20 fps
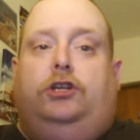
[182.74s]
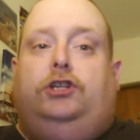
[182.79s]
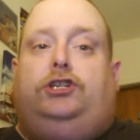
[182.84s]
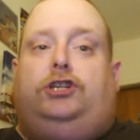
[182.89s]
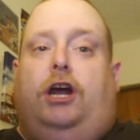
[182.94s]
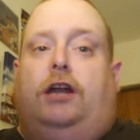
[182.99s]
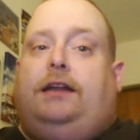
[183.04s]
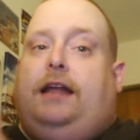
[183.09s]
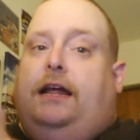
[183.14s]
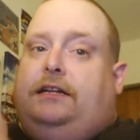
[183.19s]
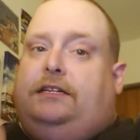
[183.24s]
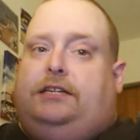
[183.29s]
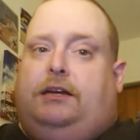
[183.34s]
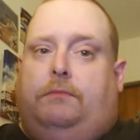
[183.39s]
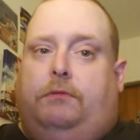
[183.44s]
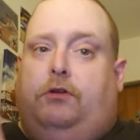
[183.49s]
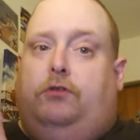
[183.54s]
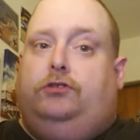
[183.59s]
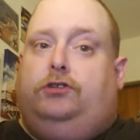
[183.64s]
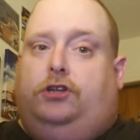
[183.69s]
You shut down
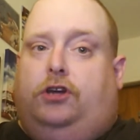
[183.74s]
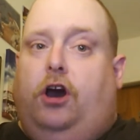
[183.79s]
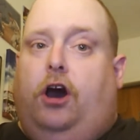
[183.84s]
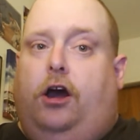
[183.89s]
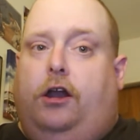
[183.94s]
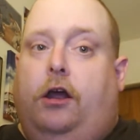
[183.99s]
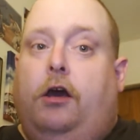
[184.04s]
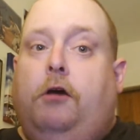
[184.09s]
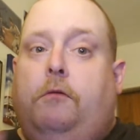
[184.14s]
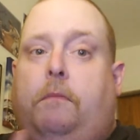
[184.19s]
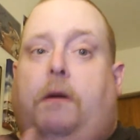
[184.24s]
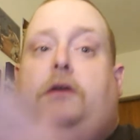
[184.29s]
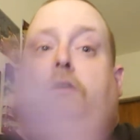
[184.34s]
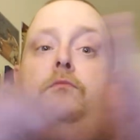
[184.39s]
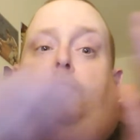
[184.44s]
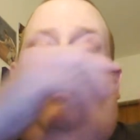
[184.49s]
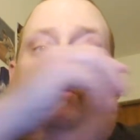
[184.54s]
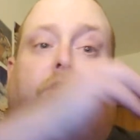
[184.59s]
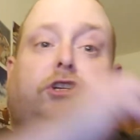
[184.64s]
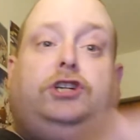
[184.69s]
someone who's good, but you
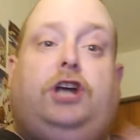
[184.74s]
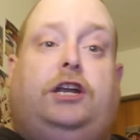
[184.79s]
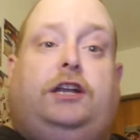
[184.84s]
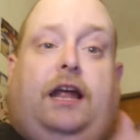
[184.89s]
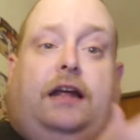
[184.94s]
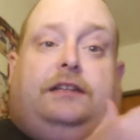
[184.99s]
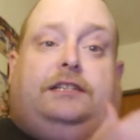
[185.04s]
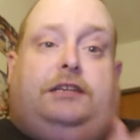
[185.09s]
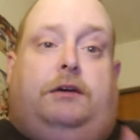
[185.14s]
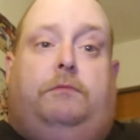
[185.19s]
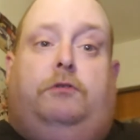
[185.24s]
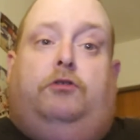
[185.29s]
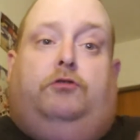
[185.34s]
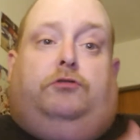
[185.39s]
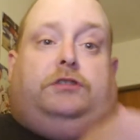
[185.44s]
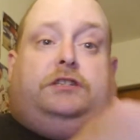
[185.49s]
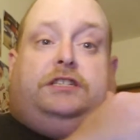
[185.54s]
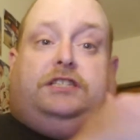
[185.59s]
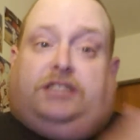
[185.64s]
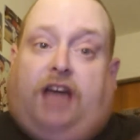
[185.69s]
won't shut down someone who
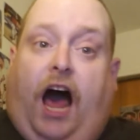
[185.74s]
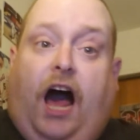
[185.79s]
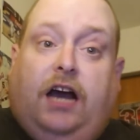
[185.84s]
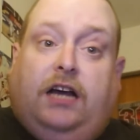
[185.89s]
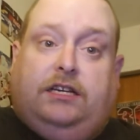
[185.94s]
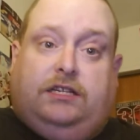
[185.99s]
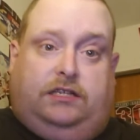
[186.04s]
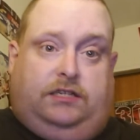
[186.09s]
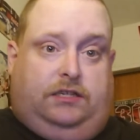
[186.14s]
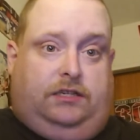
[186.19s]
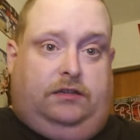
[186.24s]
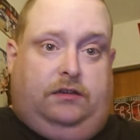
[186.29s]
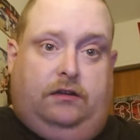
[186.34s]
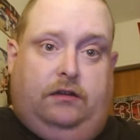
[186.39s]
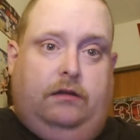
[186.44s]
sucks.